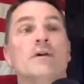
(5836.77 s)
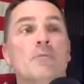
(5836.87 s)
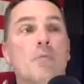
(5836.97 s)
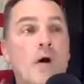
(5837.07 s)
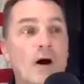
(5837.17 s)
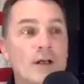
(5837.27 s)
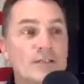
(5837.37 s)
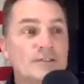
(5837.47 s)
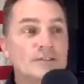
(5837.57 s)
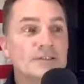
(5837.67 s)

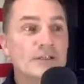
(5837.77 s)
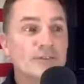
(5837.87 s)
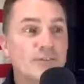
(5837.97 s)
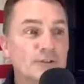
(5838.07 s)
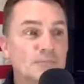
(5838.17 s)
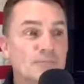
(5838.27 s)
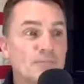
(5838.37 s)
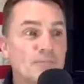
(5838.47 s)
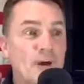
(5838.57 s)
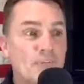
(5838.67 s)
was the first
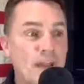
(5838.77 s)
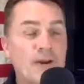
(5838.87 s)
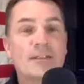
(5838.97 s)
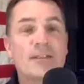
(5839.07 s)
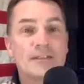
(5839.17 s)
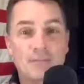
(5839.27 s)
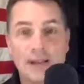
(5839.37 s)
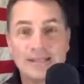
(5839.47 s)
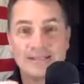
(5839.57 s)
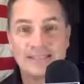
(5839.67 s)
American to
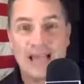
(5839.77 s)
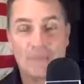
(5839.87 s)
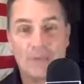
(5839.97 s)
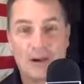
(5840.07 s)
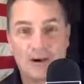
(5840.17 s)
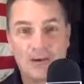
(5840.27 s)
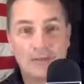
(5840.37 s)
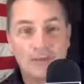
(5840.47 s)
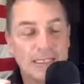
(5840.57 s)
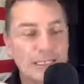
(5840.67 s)
break the sound barrier.
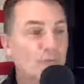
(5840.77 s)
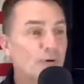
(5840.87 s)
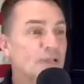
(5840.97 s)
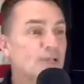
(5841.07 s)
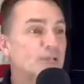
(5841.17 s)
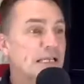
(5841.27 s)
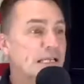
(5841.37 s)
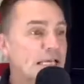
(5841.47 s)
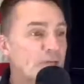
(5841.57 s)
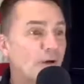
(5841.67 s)
He was
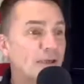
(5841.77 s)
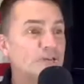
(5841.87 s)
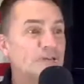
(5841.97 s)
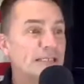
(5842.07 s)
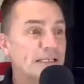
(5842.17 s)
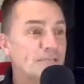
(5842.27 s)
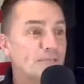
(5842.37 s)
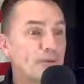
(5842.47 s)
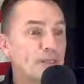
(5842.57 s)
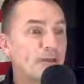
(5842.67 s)
he was the
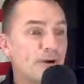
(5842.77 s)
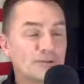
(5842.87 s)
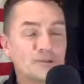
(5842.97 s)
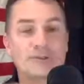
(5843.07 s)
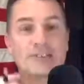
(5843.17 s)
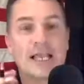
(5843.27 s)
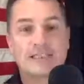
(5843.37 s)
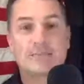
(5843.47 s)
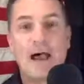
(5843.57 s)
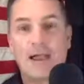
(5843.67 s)
precursor
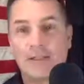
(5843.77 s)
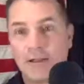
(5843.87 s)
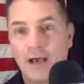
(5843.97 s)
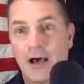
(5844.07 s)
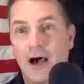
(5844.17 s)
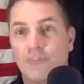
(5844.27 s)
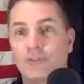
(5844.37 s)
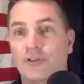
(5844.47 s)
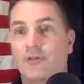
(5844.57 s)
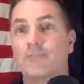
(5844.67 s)
test pilot up
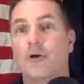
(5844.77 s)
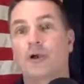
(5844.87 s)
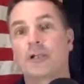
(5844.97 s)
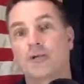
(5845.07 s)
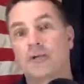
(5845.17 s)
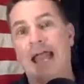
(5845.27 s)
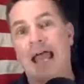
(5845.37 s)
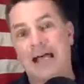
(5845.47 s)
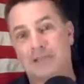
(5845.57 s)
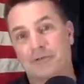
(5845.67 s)
to the Mercury
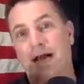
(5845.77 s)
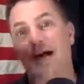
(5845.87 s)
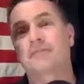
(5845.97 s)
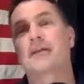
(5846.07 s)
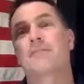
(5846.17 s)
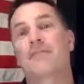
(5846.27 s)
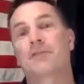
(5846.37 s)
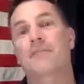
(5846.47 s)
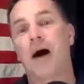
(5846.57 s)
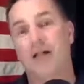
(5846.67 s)
astronauts, up to the
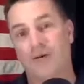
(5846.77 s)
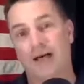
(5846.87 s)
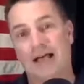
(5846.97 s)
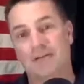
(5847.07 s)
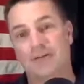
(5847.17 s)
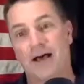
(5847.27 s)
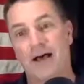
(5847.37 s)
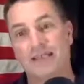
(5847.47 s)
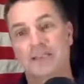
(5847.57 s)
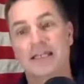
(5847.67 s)
Apollo
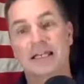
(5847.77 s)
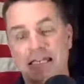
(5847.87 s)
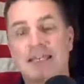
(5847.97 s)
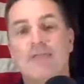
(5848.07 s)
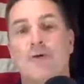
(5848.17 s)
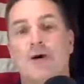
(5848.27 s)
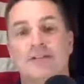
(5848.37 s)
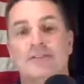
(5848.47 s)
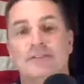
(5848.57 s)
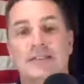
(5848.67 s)
astronauts. He
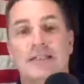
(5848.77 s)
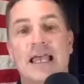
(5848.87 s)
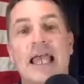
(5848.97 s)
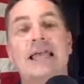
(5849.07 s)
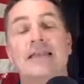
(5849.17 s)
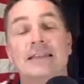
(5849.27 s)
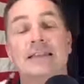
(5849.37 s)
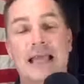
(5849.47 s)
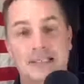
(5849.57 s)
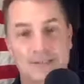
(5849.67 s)
was a
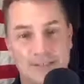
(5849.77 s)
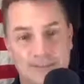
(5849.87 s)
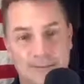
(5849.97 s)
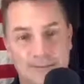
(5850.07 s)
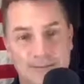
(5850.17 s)
legend